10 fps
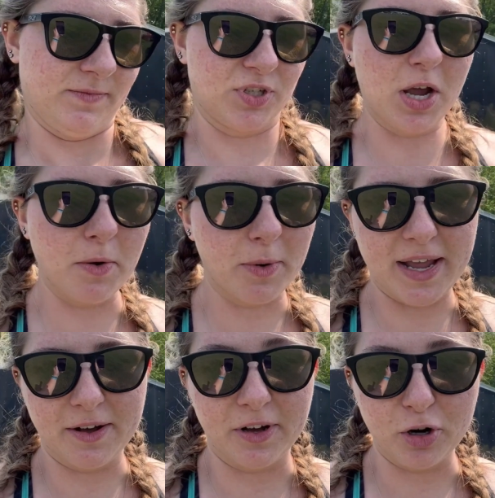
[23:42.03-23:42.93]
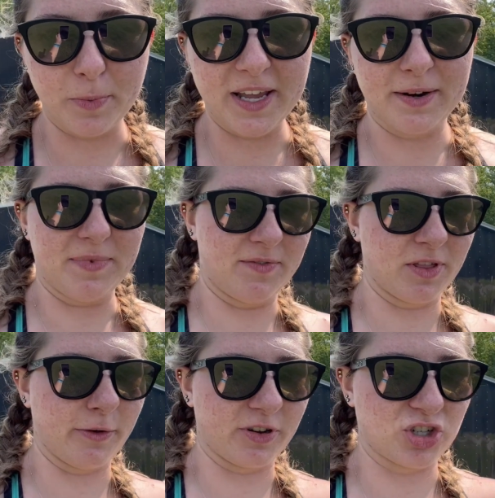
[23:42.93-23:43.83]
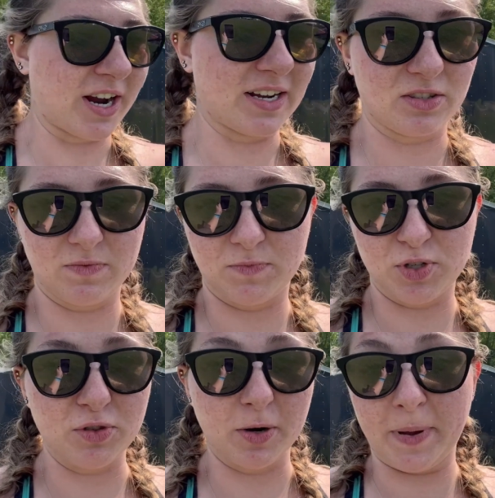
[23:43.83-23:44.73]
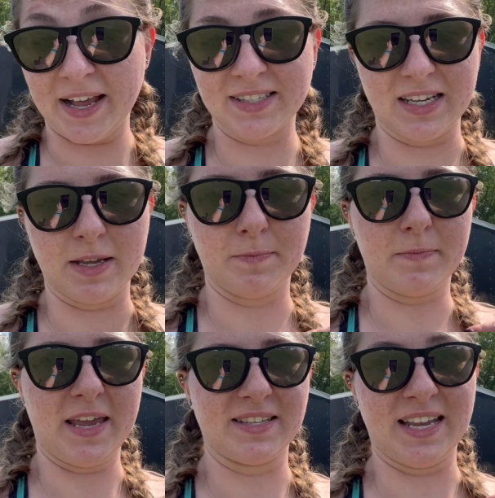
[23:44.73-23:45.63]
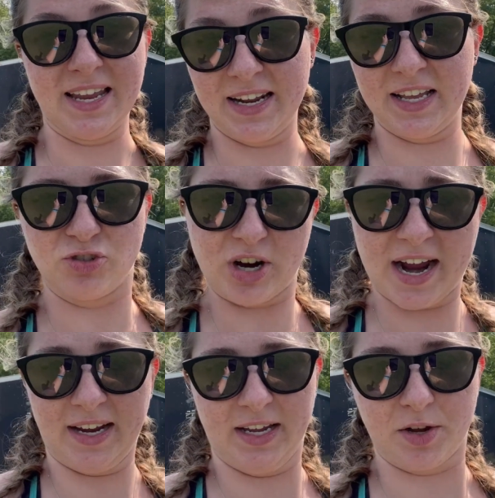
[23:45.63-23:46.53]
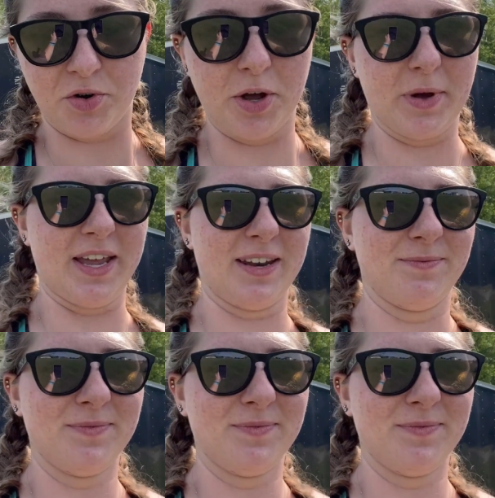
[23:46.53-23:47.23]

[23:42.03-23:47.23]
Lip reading: go away a little bit, even though they're trying to do their best to maintain it, drag it, glue it.